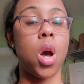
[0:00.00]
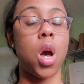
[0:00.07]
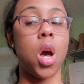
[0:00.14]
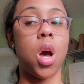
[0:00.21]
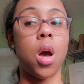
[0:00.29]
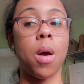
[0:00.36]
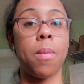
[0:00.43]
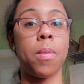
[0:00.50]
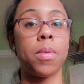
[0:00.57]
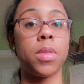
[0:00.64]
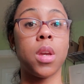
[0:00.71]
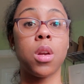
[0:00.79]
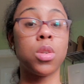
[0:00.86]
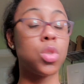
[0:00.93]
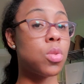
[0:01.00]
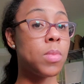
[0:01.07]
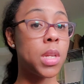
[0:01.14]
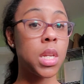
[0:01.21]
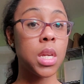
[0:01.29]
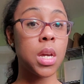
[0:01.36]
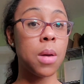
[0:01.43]
there aren't too
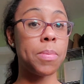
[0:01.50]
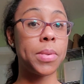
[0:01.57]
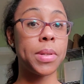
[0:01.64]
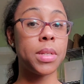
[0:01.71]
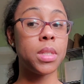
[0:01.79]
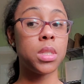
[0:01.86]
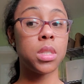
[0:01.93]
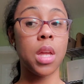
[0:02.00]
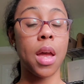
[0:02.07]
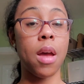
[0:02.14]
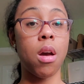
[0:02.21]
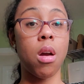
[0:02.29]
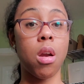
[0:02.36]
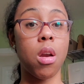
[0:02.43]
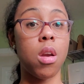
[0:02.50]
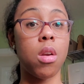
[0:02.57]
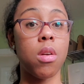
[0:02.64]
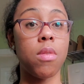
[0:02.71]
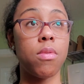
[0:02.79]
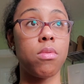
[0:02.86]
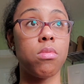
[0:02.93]
many companies that
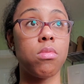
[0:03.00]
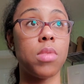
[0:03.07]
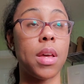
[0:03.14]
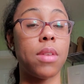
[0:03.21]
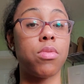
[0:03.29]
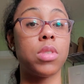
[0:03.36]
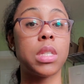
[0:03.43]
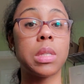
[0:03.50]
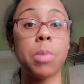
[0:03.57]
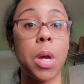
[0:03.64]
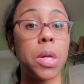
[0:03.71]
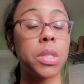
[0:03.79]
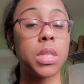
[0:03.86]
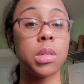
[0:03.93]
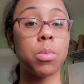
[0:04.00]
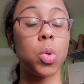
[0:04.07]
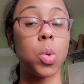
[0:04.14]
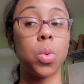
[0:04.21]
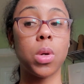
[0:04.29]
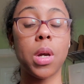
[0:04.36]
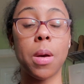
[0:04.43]
are like
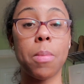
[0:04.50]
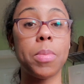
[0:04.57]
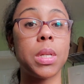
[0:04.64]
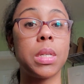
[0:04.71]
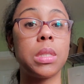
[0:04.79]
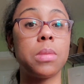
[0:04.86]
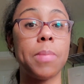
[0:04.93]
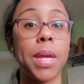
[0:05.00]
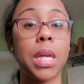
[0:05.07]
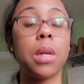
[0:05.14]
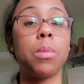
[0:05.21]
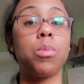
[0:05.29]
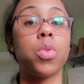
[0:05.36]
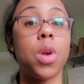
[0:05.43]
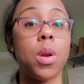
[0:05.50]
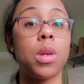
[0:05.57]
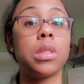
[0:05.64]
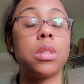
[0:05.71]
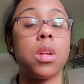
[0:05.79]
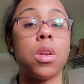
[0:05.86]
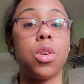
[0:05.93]
responsible companies making
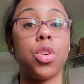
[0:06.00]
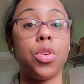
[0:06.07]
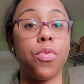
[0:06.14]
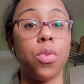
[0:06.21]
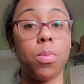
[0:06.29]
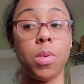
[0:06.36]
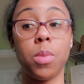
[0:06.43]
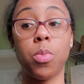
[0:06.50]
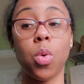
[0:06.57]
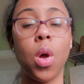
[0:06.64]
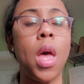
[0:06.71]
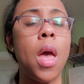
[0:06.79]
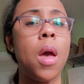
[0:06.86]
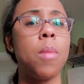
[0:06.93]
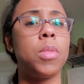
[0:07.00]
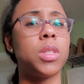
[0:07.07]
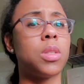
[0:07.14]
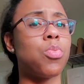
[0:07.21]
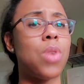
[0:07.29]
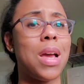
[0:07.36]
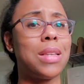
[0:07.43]
products that are good for people. But
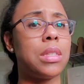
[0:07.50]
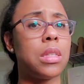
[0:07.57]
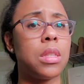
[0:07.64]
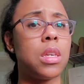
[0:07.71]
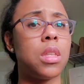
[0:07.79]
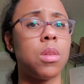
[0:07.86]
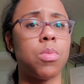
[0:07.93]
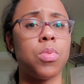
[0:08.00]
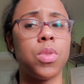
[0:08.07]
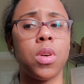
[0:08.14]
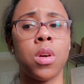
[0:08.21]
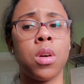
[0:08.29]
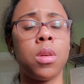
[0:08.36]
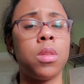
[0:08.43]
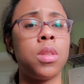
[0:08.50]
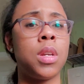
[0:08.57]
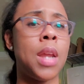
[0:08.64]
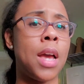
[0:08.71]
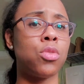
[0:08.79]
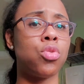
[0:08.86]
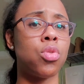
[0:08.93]
surprisingly, the
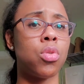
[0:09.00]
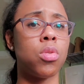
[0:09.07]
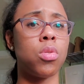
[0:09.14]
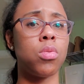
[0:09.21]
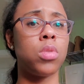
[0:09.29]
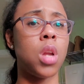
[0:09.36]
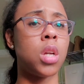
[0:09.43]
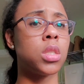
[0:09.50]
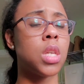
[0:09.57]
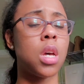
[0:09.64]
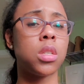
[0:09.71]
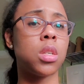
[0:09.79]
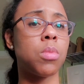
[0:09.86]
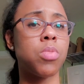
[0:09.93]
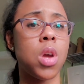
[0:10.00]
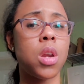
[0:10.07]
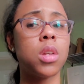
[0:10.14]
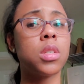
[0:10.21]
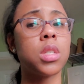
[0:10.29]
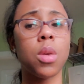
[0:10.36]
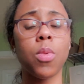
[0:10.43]
natural non-toxic
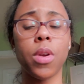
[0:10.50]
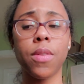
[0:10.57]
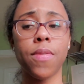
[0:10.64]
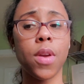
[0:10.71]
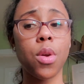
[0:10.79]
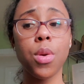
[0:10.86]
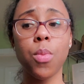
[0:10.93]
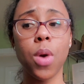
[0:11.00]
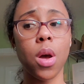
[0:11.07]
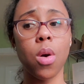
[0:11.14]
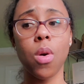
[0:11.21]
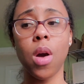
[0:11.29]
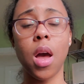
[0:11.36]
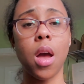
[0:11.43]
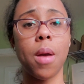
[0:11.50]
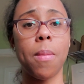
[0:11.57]
products, they work very well.